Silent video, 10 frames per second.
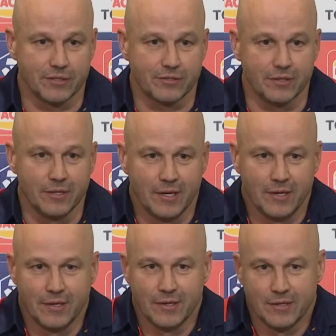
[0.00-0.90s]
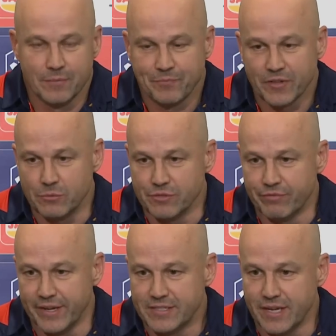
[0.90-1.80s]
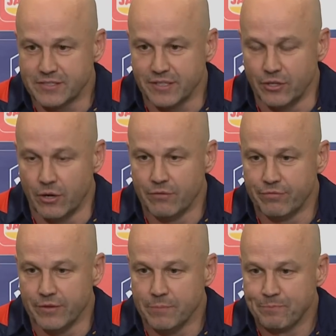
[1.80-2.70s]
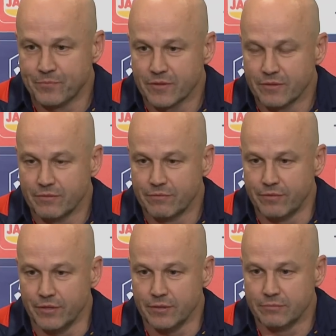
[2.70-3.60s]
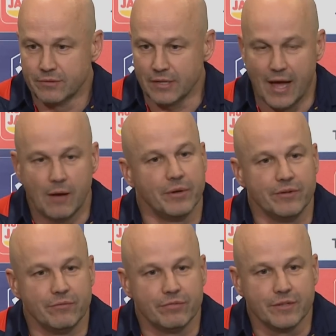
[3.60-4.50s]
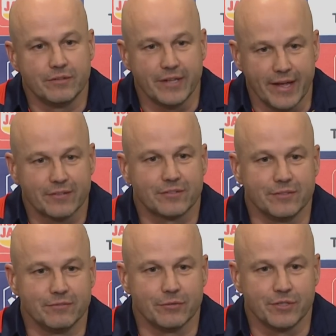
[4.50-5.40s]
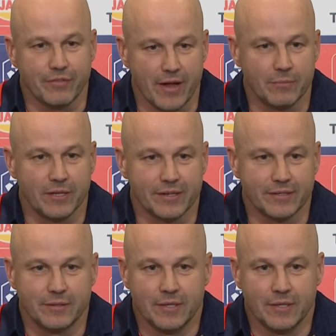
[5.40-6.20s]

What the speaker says: It was a fantastic night for the club and for Tex and for his family